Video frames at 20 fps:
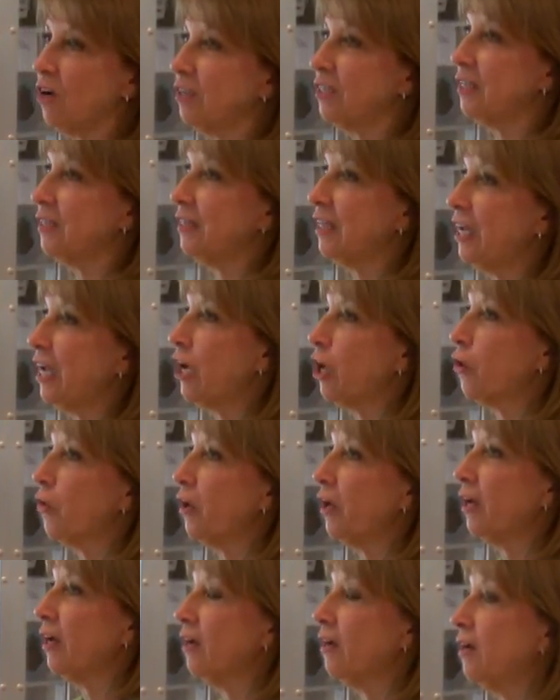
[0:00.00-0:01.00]
dancing
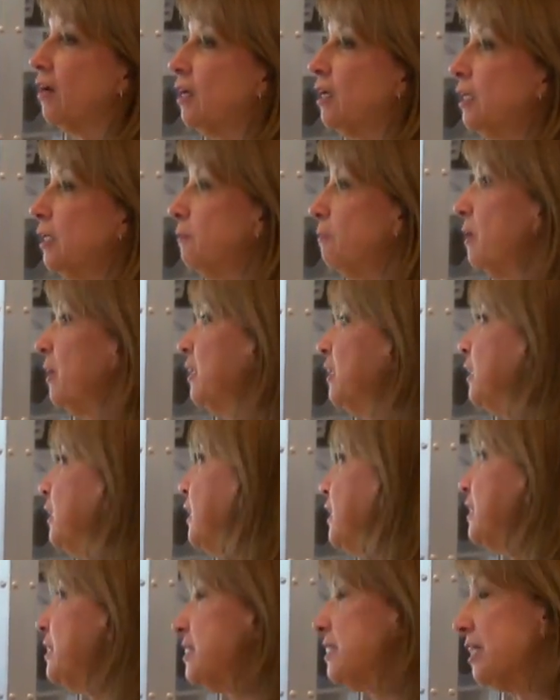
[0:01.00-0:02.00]
events,
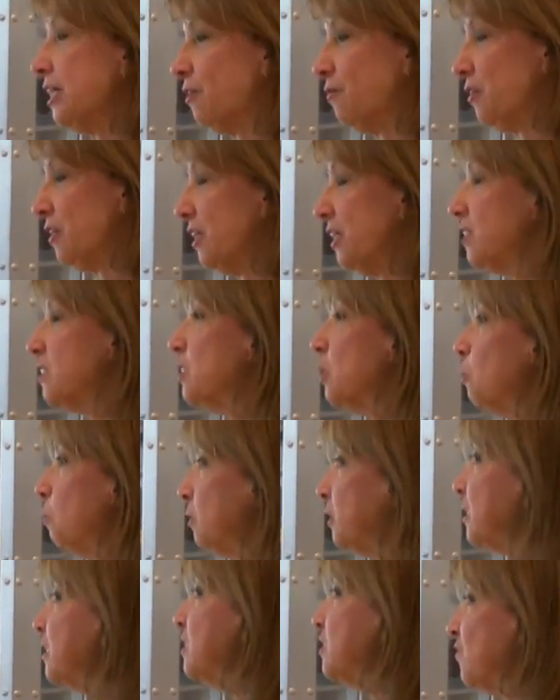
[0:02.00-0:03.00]
and we
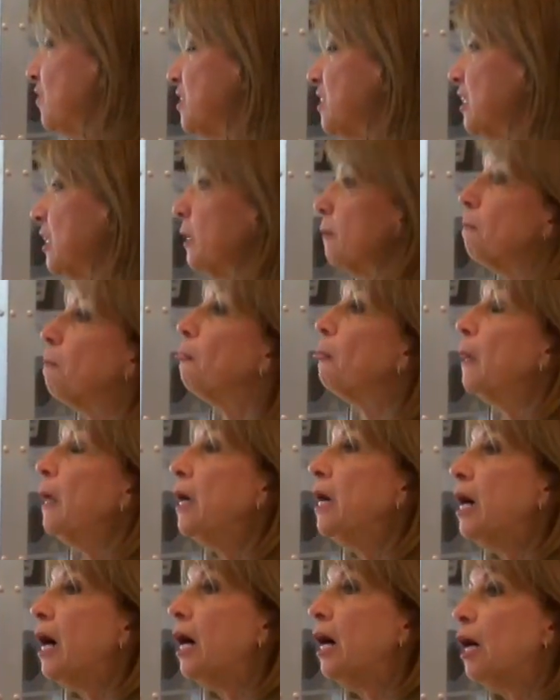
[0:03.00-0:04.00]
also uh, have a lot of
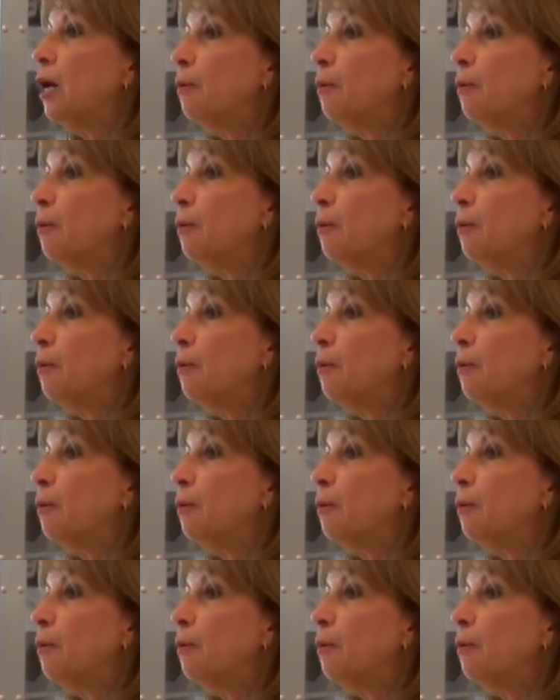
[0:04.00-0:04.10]
other